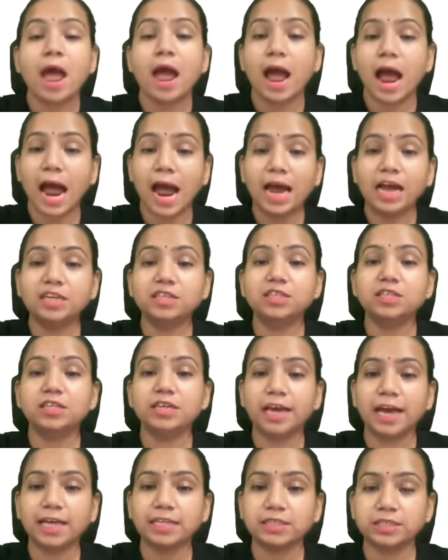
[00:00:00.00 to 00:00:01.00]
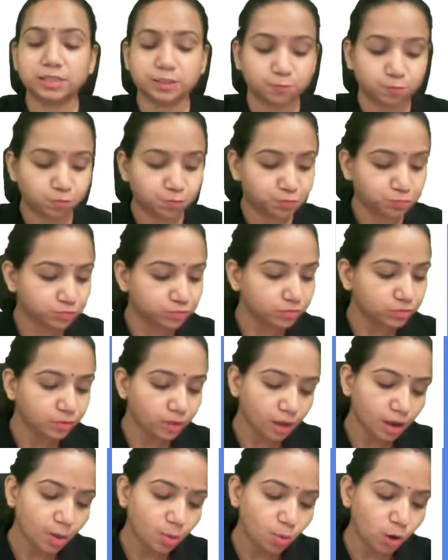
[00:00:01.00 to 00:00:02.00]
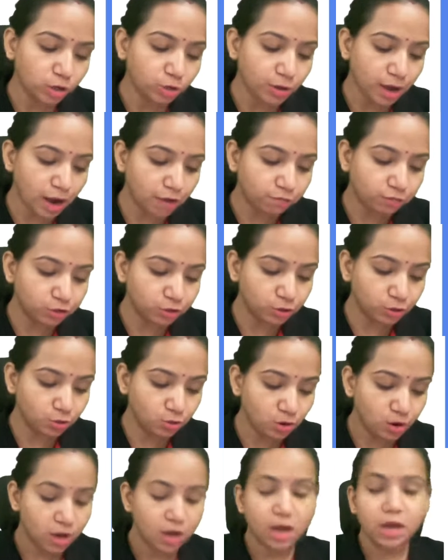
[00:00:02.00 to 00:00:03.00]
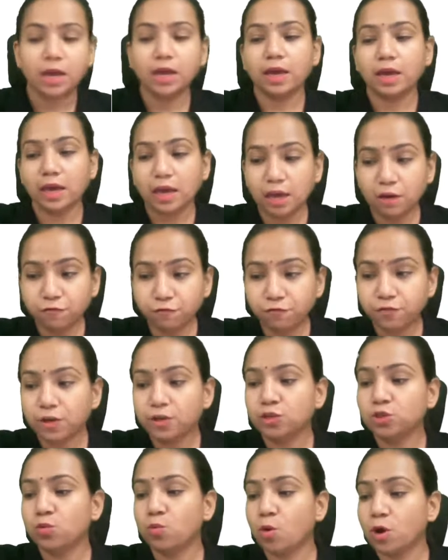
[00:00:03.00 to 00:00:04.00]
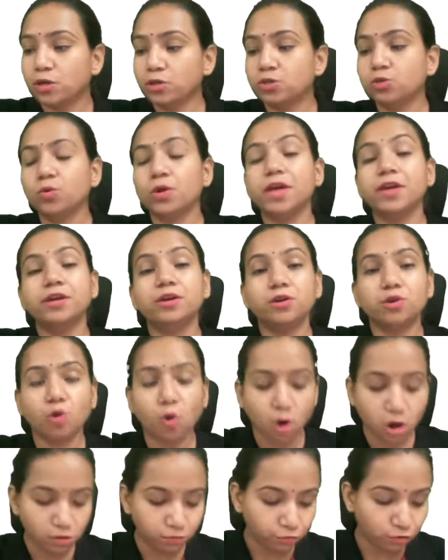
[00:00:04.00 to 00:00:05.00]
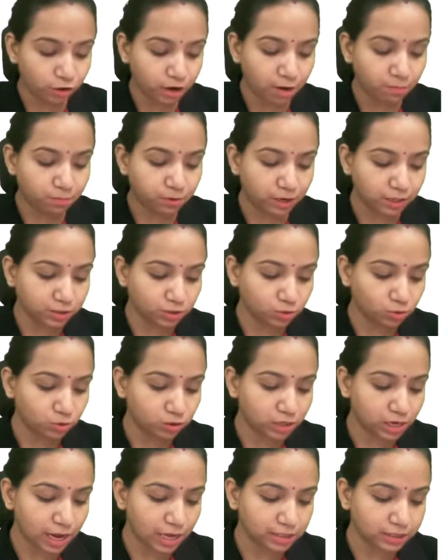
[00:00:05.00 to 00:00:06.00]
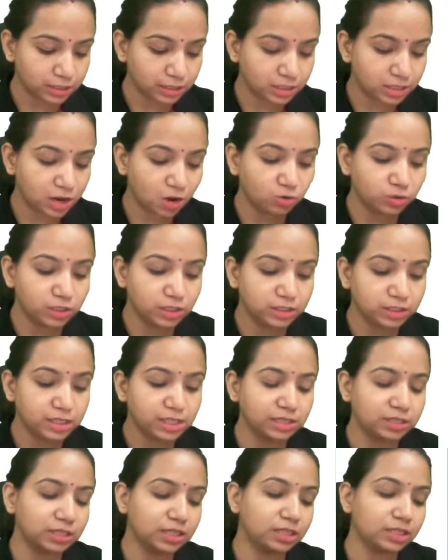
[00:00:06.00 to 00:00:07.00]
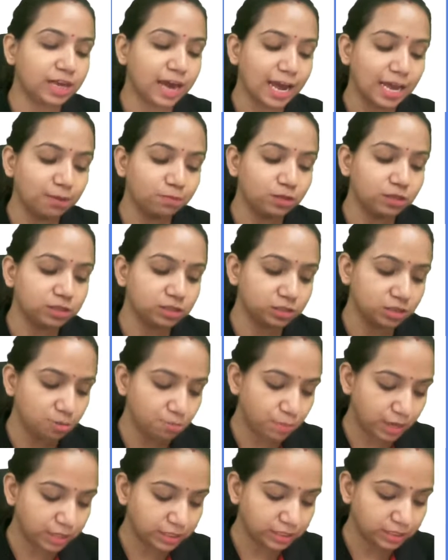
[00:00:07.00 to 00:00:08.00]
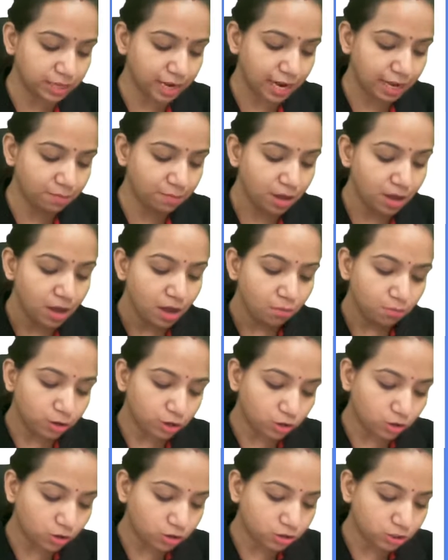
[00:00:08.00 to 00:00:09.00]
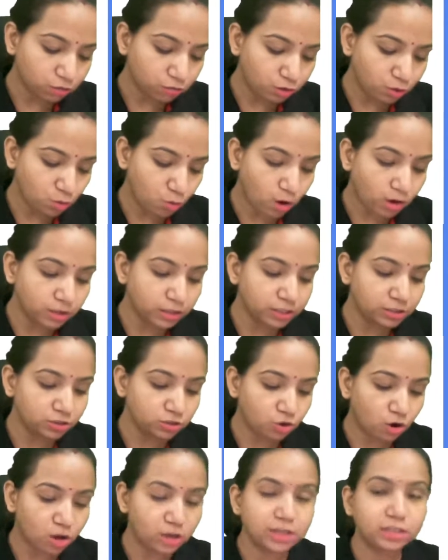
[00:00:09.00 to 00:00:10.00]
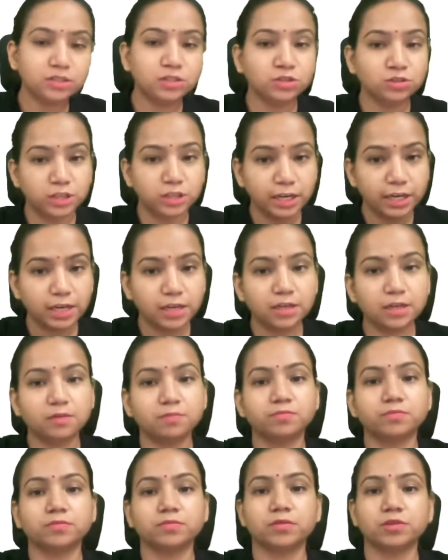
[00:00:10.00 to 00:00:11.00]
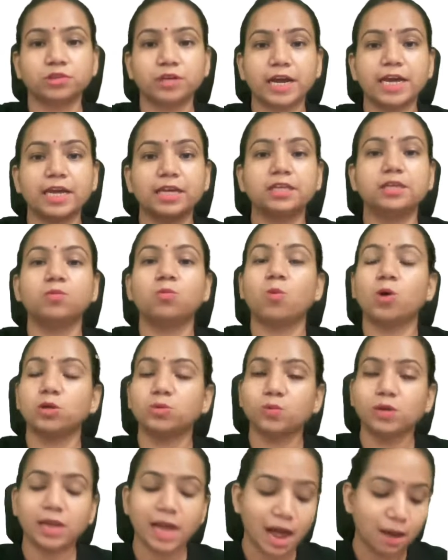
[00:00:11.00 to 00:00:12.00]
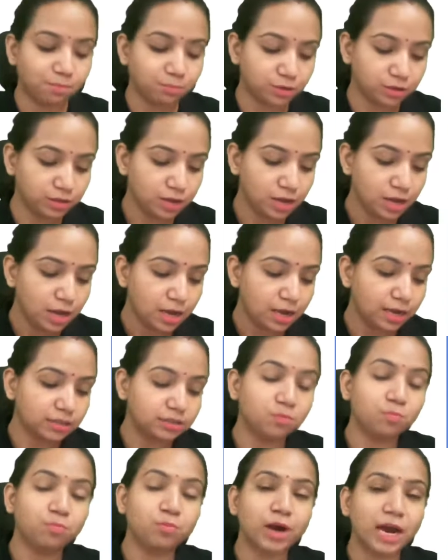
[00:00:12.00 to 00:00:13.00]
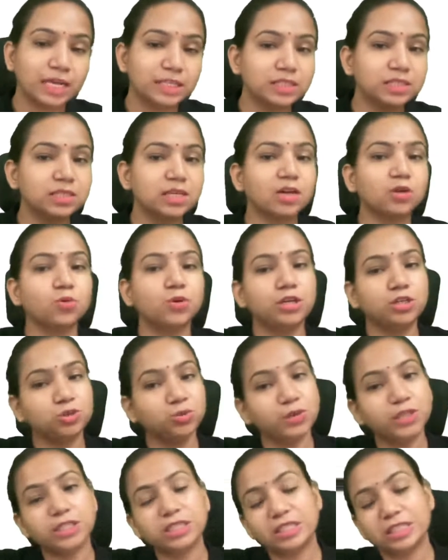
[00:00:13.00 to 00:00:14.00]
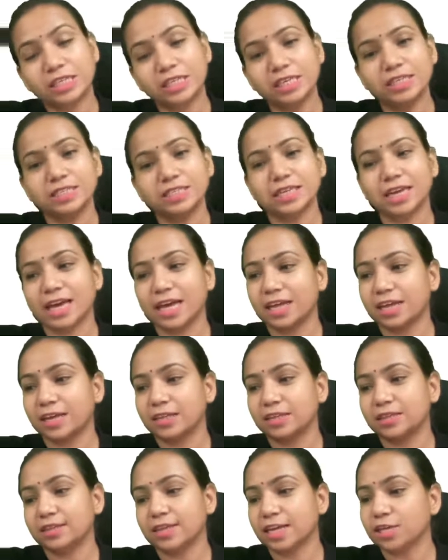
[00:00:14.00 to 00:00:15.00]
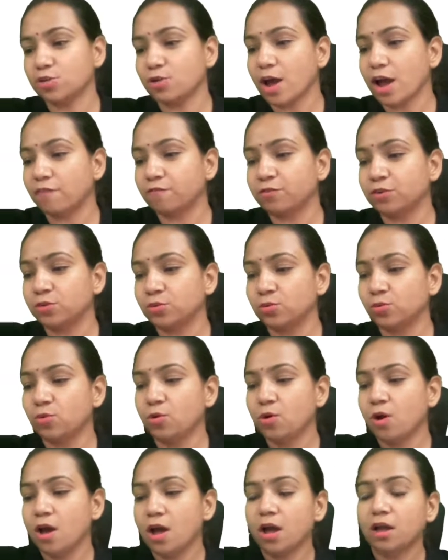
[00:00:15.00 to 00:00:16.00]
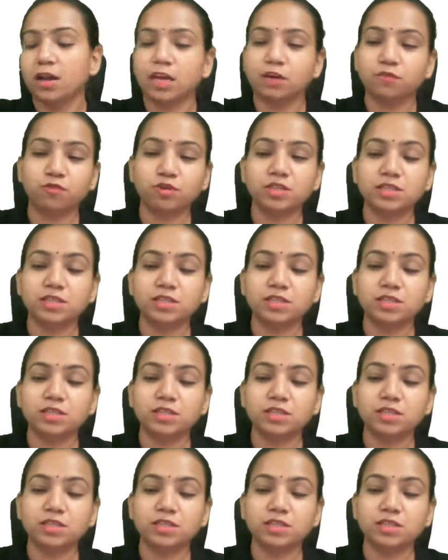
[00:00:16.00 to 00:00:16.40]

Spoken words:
And yes, what you have to know, if you want to enroll for our plus course classes, now this is the time, this is the best time, because if you want enroll it today, right, what will happen, the prices are going to increase, and then you have to, like for